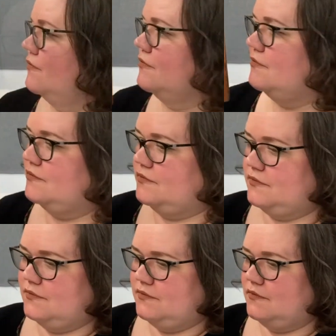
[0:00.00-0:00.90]

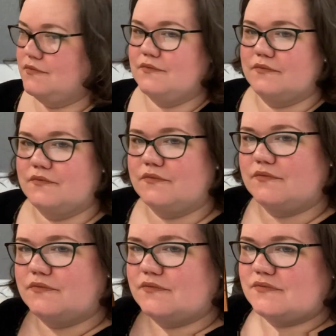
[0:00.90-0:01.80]

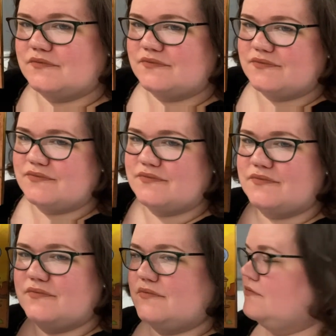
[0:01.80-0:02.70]

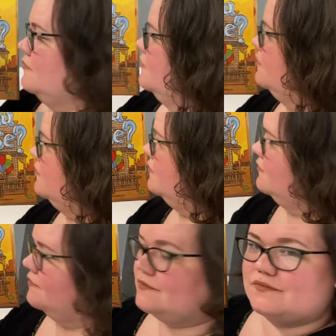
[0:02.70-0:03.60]

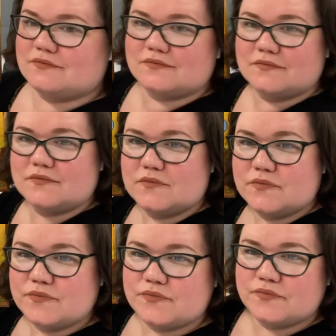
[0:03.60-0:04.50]

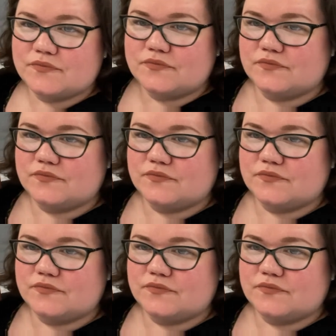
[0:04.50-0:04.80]
(silence)